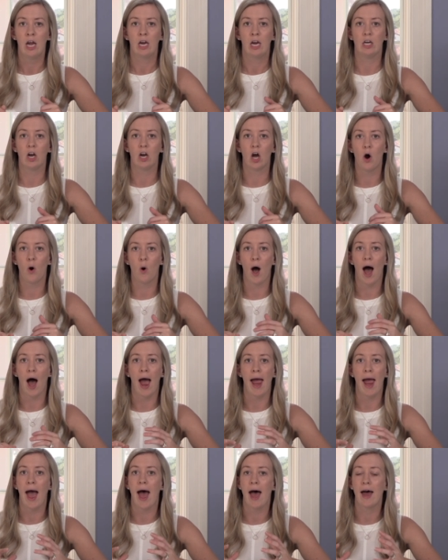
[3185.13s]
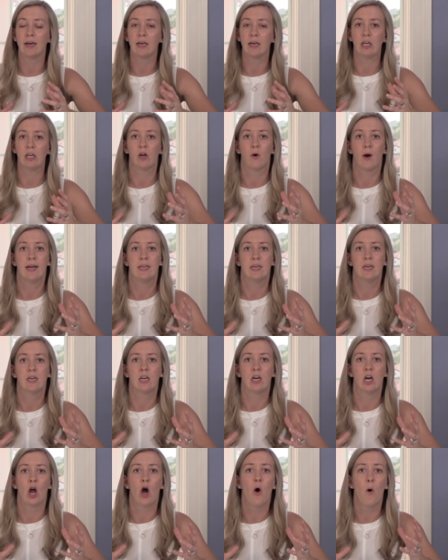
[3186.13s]
you know, I had, you know, I
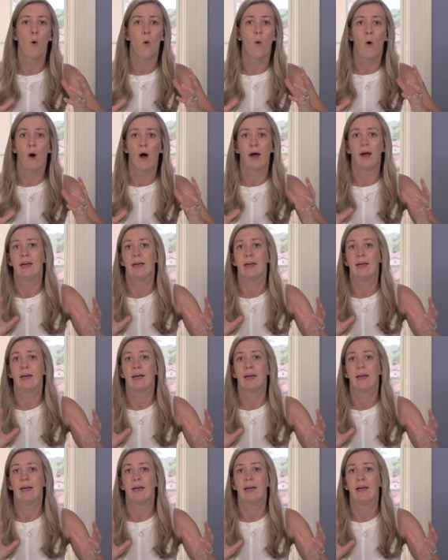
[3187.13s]
didn't know